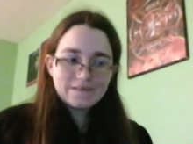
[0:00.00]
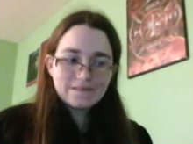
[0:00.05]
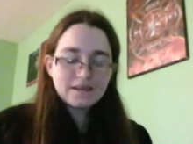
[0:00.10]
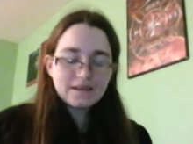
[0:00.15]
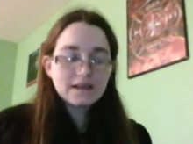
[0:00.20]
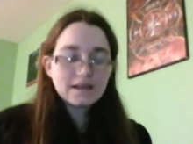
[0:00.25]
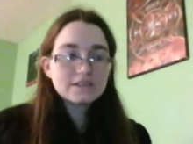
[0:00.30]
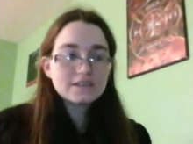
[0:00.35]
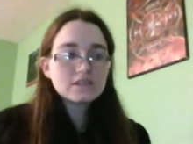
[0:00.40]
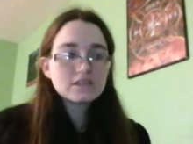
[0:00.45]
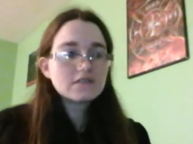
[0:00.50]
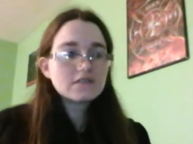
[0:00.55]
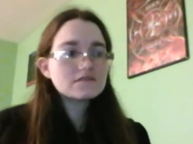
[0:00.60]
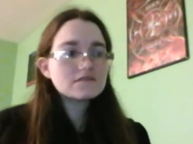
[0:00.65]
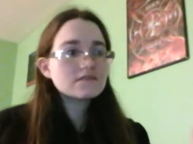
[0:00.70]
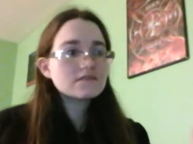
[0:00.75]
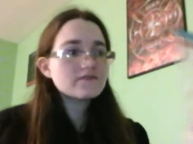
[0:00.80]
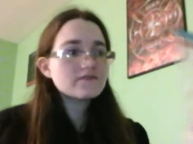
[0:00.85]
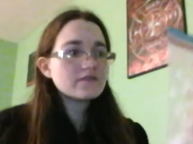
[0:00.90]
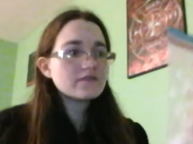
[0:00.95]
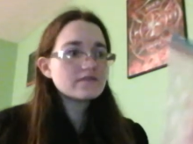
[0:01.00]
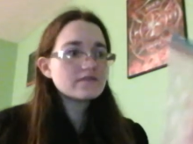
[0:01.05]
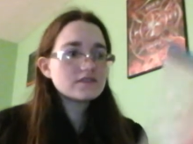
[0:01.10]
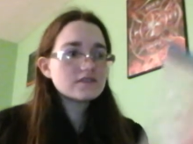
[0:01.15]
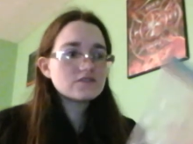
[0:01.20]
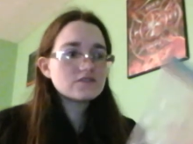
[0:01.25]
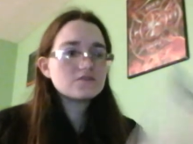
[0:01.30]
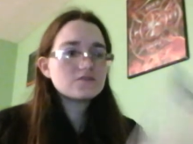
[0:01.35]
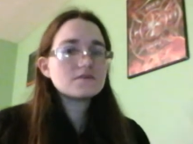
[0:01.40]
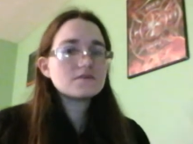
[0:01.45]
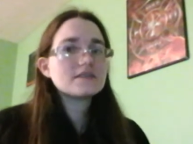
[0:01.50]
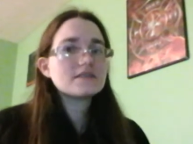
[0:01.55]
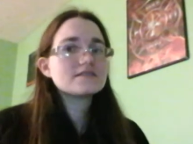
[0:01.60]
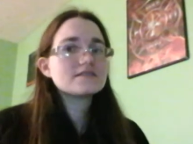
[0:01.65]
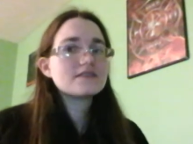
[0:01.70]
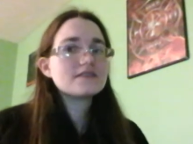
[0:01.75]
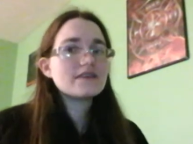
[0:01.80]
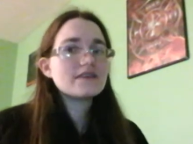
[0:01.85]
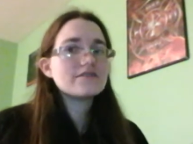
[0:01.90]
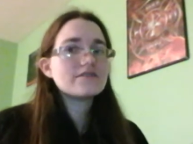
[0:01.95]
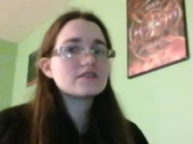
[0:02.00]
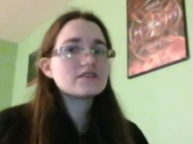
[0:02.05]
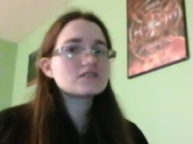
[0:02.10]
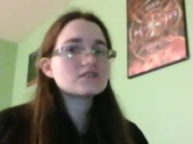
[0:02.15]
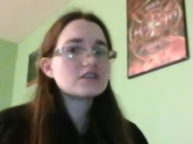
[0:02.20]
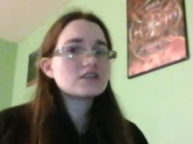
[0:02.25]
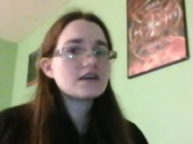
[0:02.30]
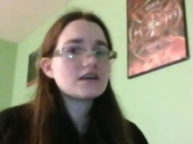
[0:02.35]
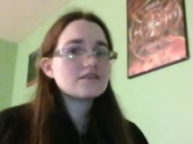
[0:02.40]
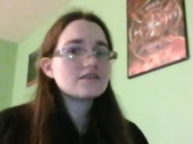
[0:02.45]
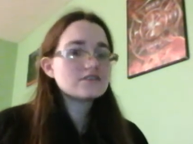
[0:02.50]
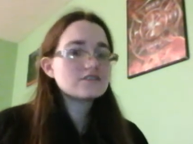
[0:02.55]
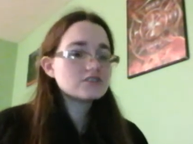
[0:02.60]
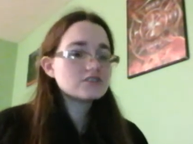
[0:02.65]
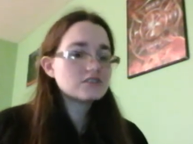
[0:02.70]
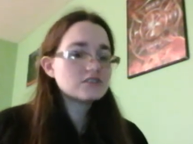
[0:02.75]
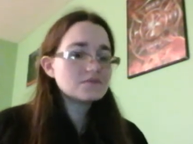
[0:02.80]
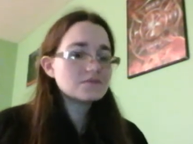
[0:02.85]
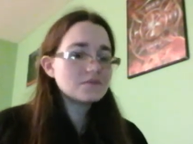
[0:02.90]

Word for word: And I chose the 52 week savings challenge,